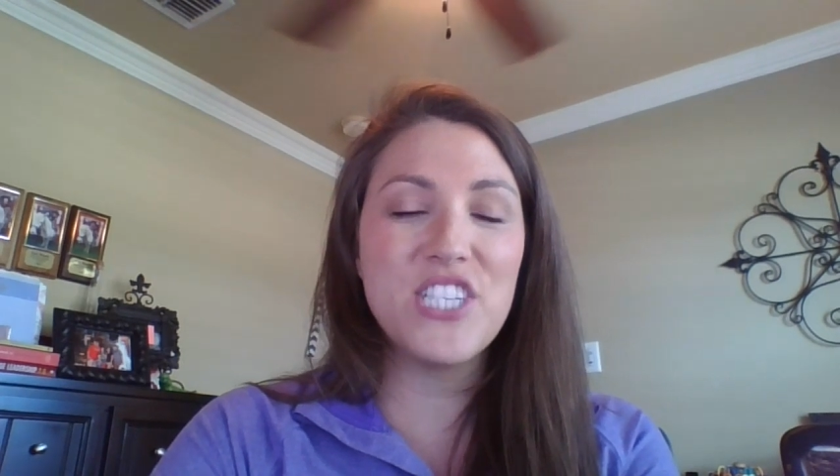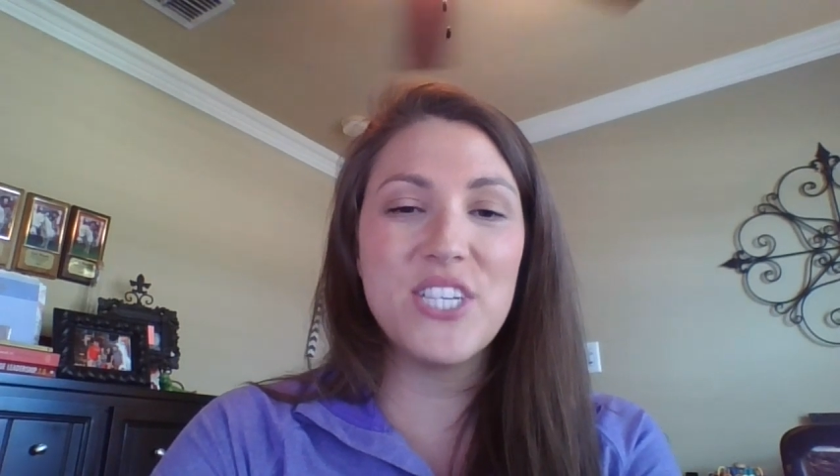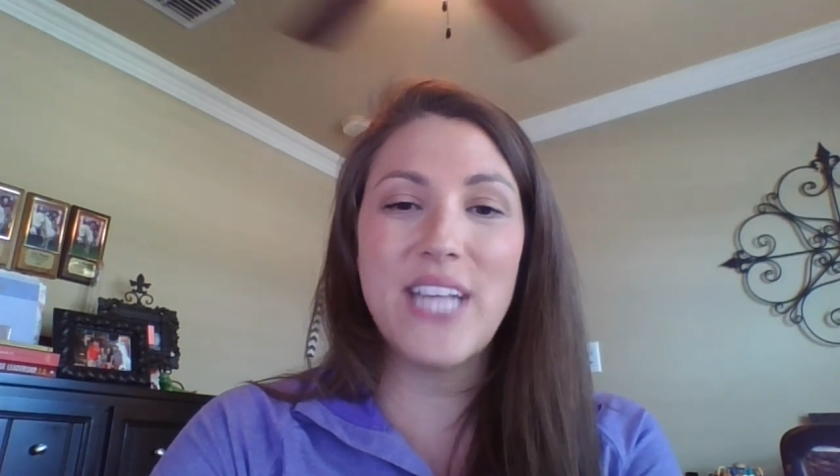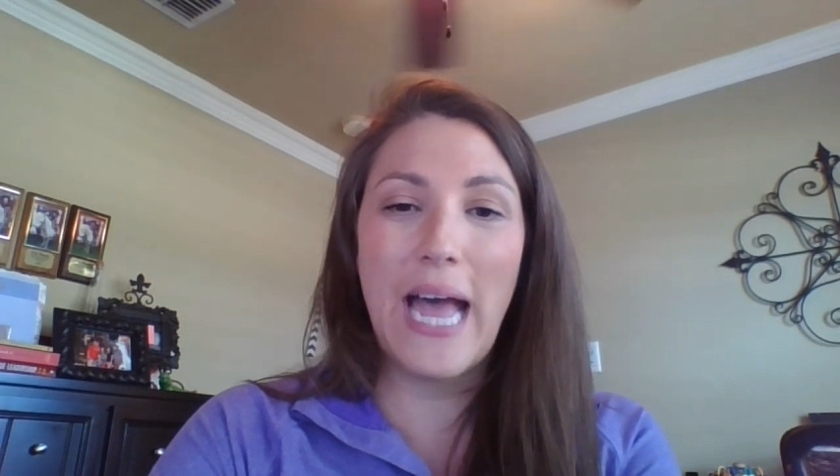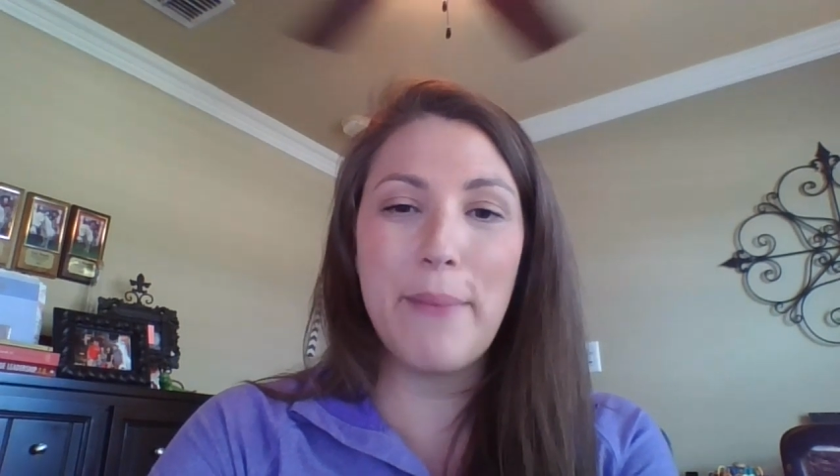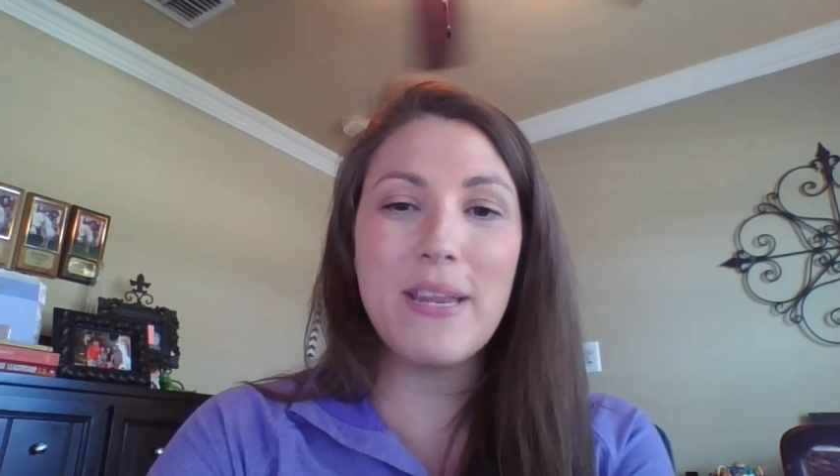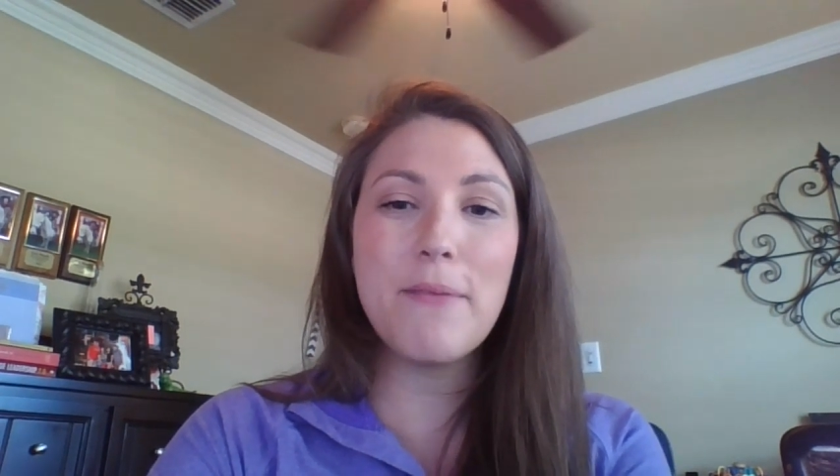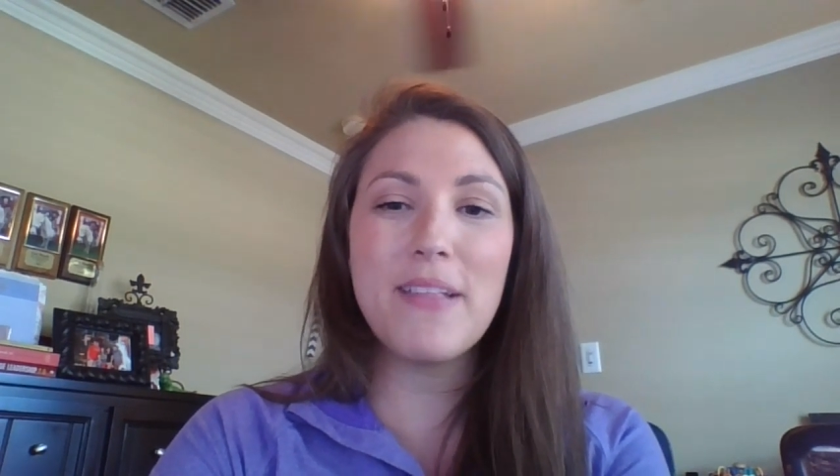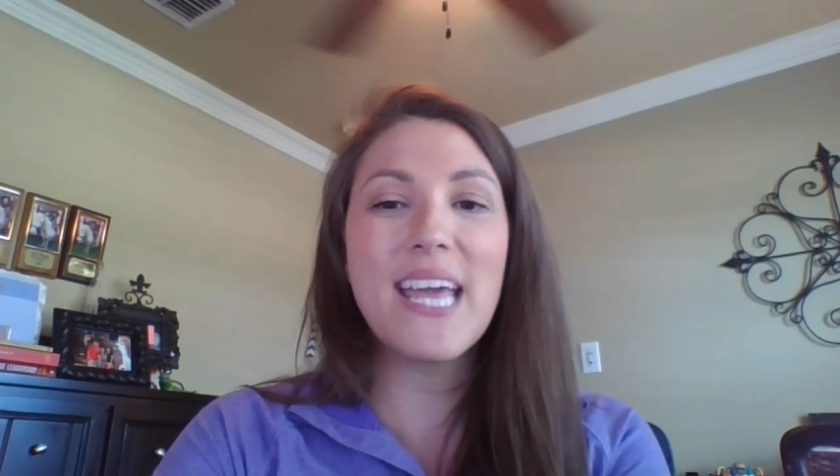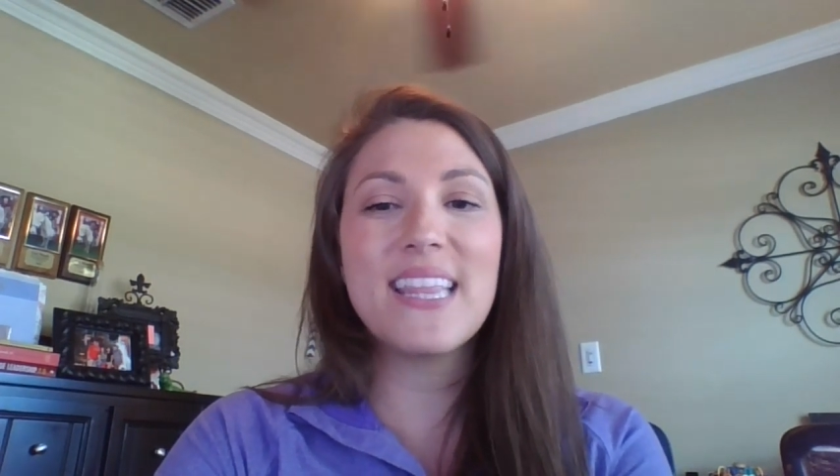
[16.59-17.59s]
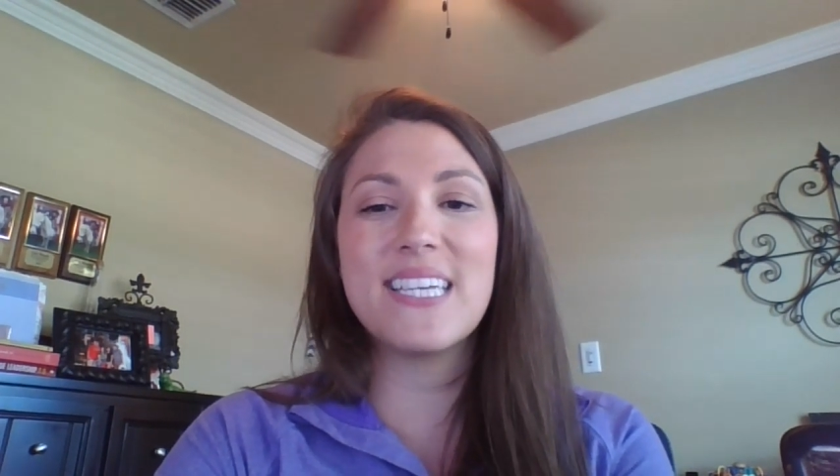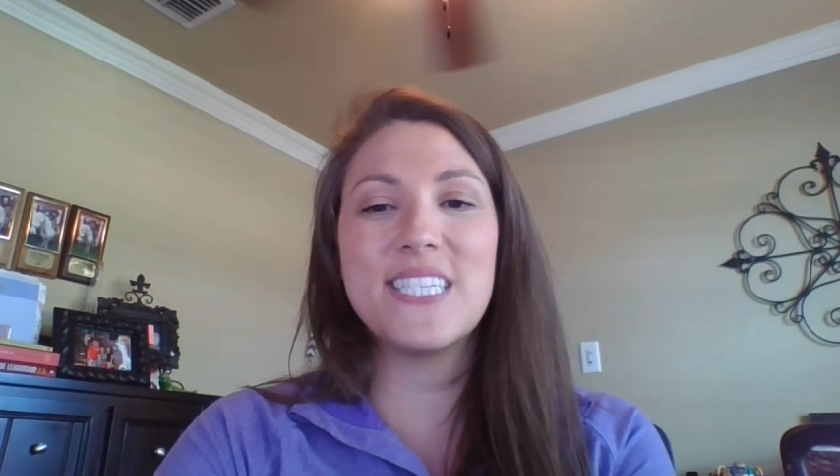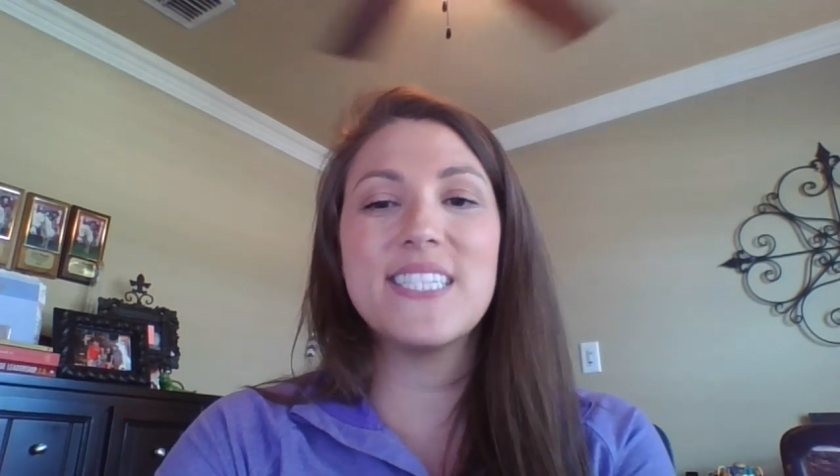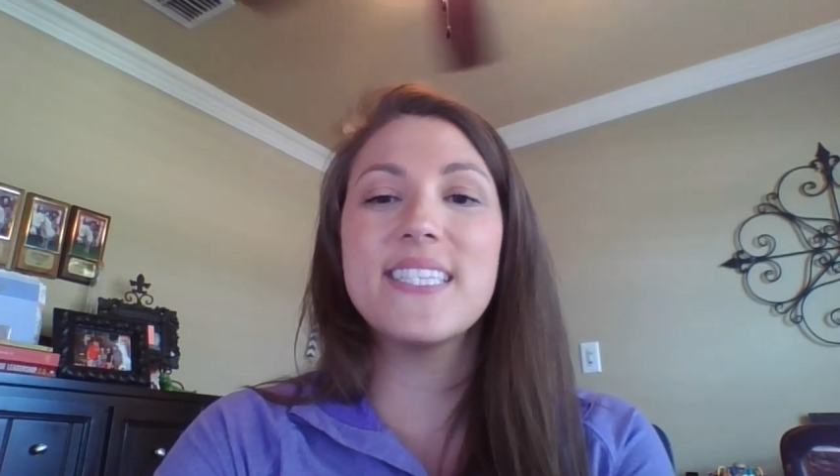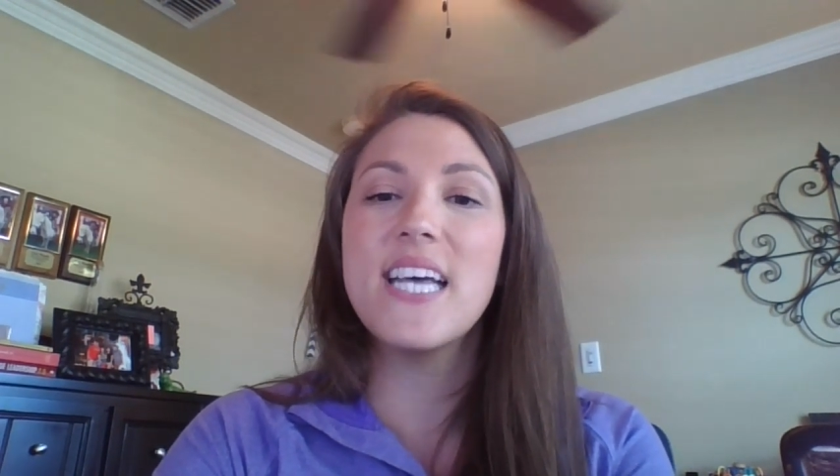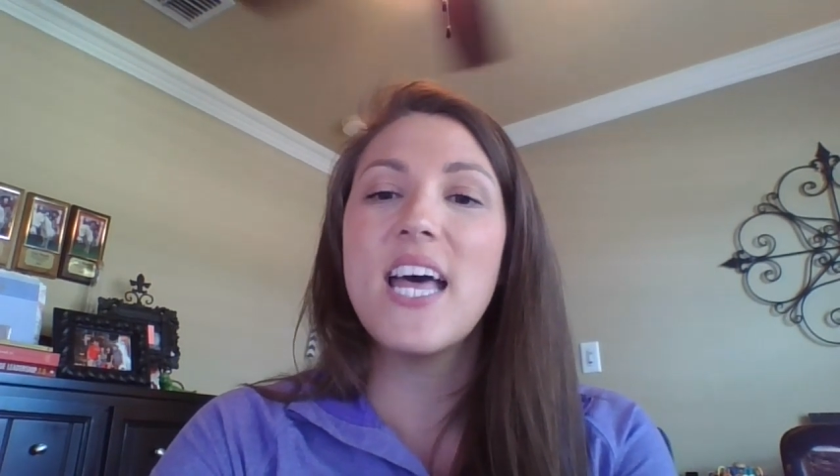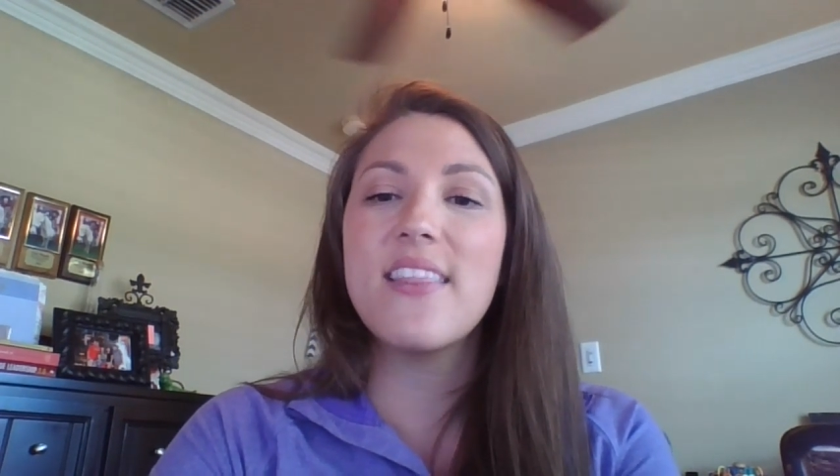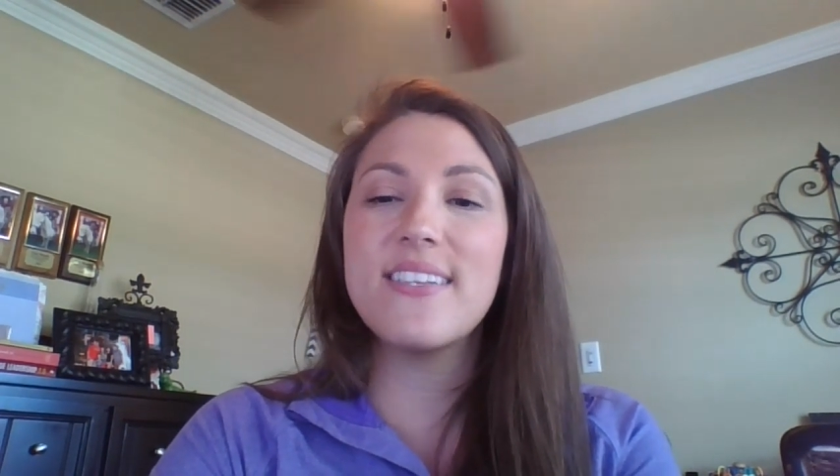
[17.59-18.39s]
shows how many plate lunches